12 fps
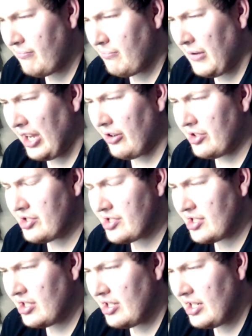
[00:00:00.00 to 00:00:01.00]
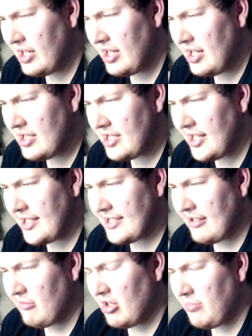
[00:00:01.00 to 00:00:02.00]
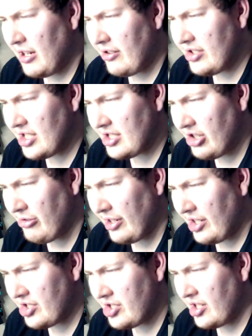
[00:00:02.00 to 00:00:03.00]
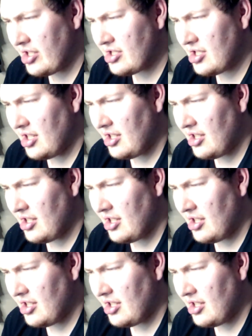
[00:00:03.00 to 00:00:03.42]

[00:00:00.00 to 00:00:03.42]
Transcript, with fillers: Powers. She has similar powers as Herikoshix,